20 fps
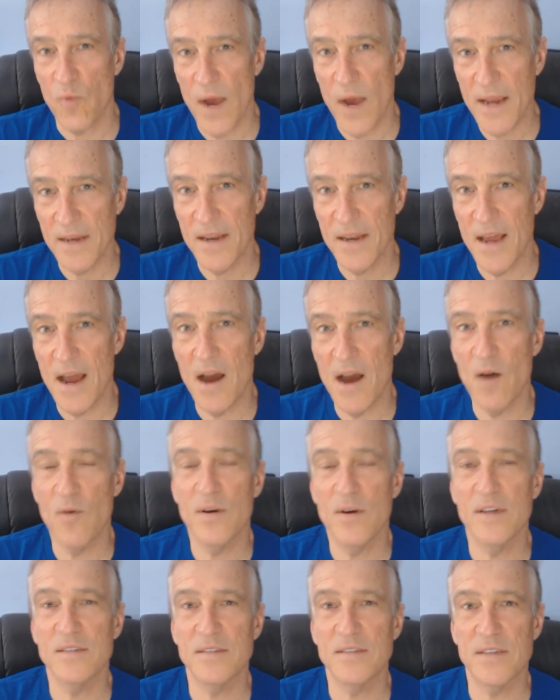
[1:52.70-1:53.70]
right now
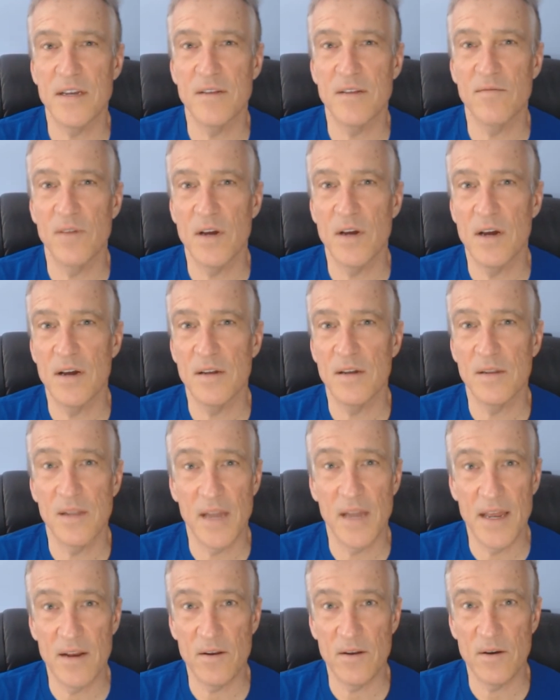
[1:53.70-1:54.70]
instead of uh,
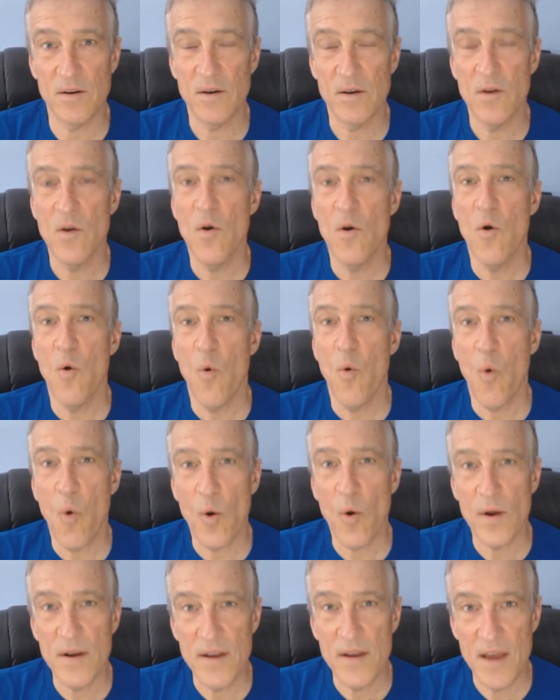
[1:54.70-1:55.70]
later
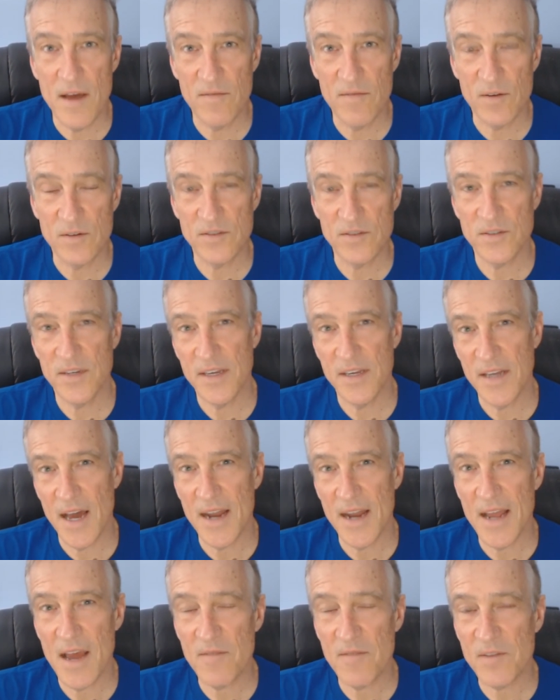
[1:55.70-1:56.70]
or never so you
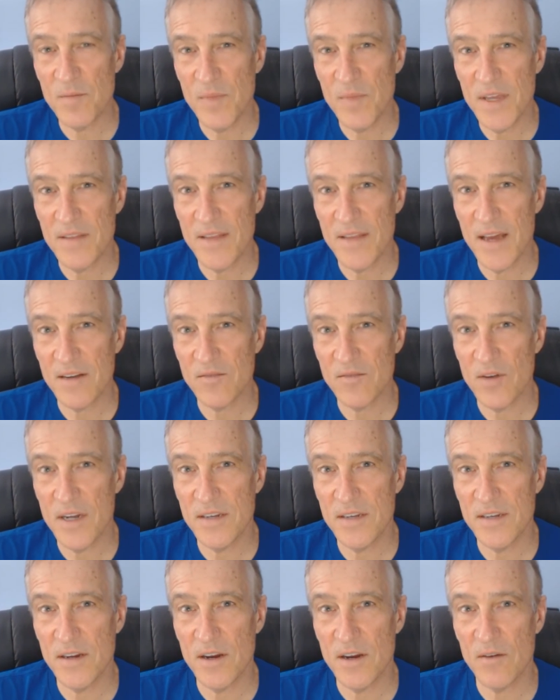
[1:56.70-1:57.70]
kind of have to meet that
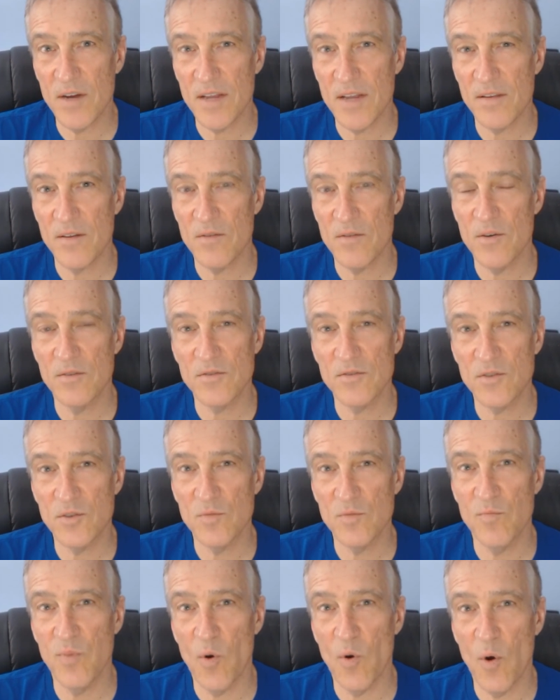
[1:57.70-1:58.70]
criteria right there those
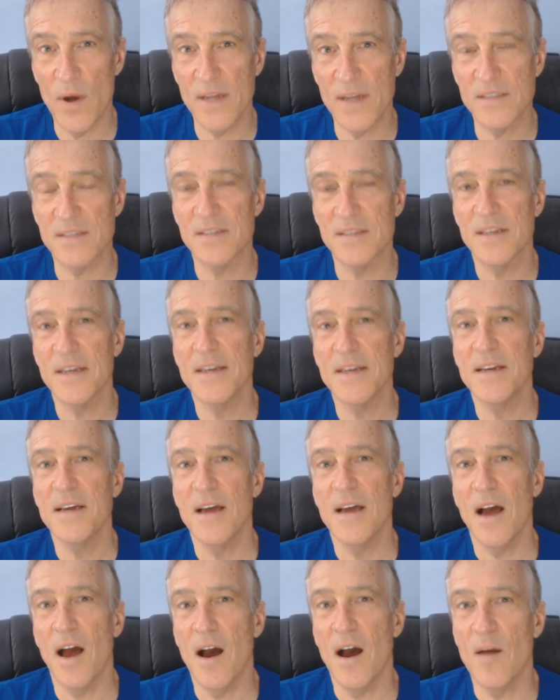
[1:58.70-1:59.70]
two points
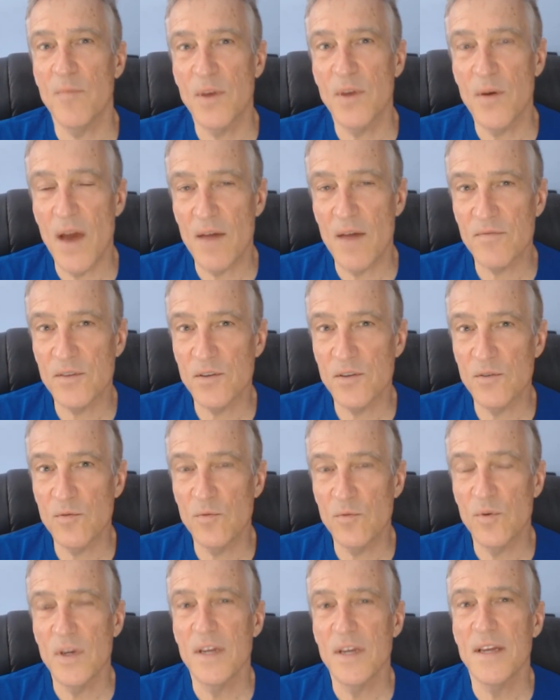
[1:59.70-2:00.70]
um, you have
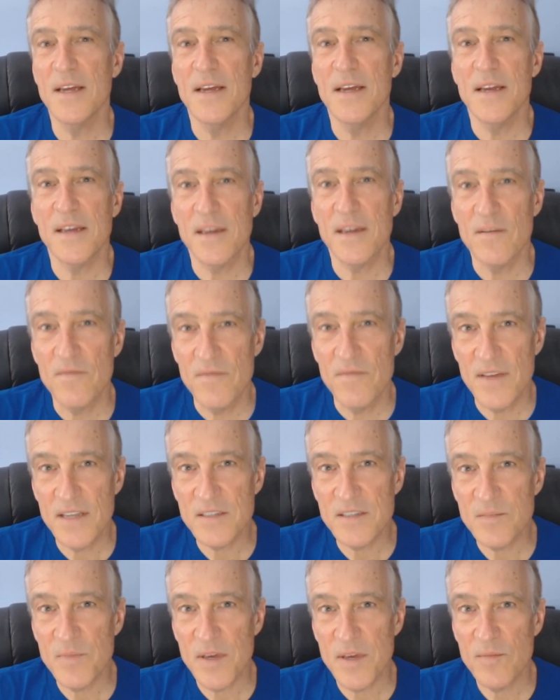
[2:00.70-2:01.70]
to
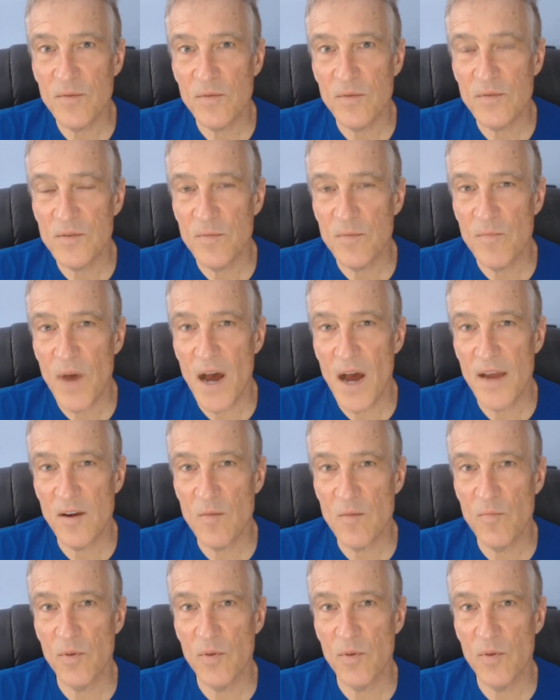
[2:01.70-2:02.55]
convince people to buy